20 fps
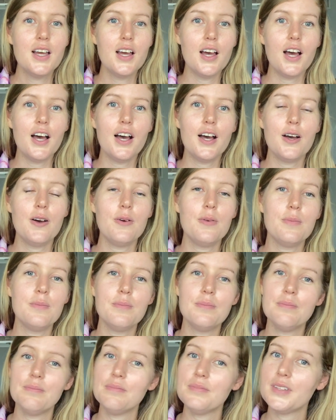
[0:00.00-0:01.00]

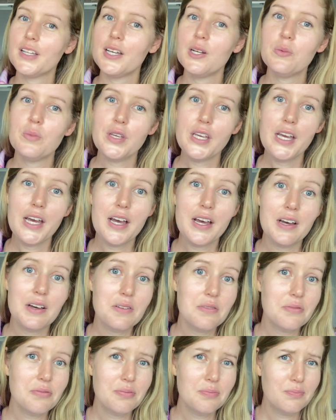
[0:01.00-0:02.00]
Then we
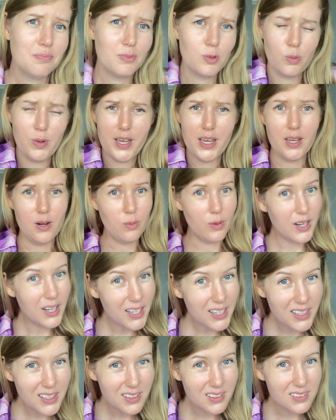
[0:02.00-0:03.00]
have, wait,
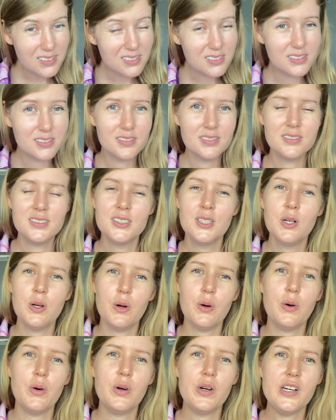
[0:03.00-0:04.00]
what?
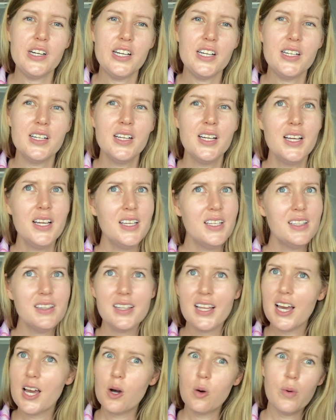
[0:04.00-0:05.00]
Or
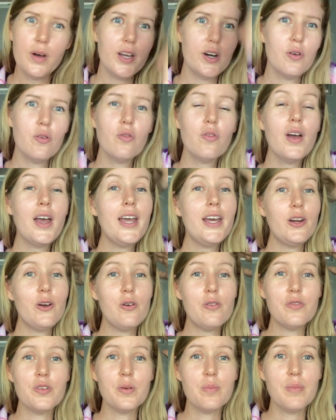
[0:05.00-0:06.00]
that went right
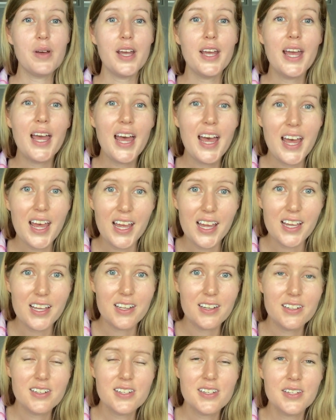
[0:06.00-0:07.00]
over my
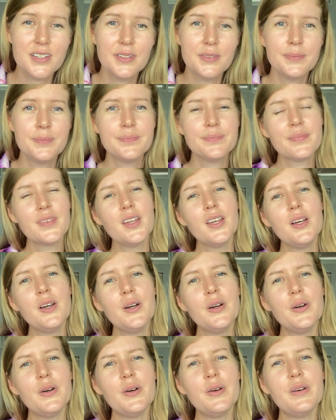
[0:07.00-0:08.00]
head.
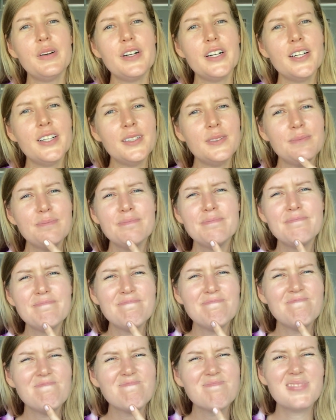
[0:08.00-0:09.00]
Or
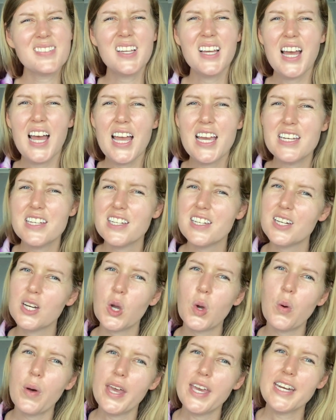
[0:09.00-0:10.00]
I didn't
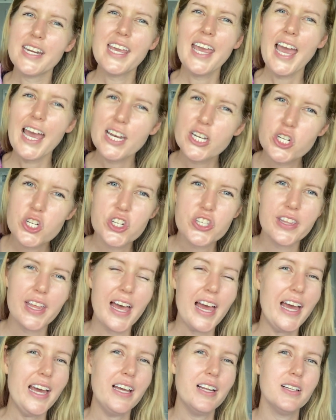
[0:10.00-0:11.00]
quite catch
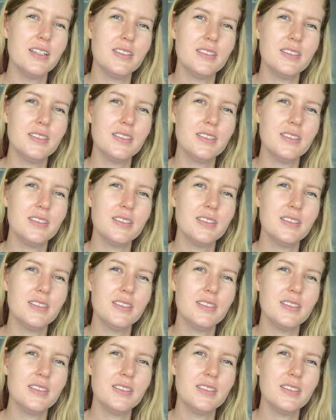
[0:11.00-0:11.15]
that.